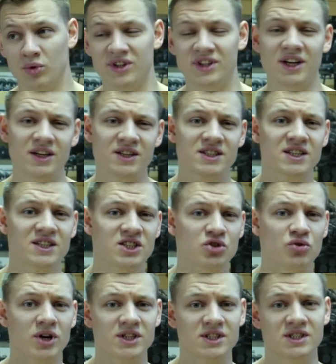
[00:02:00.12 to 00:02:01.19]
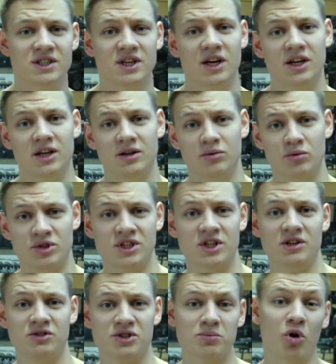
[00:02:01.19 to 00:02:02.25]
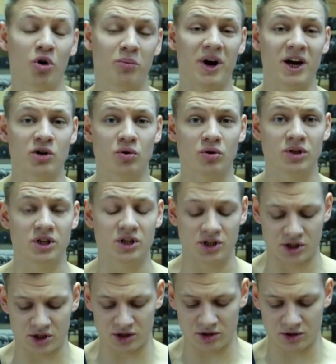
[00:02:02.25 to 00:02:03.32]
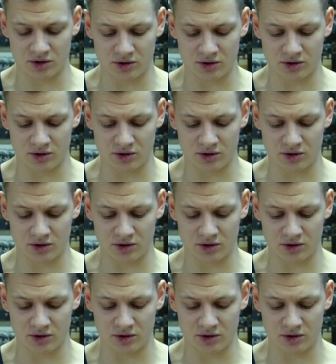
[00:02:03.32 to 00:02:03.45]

When tendons get stressed, they receive small micro tears,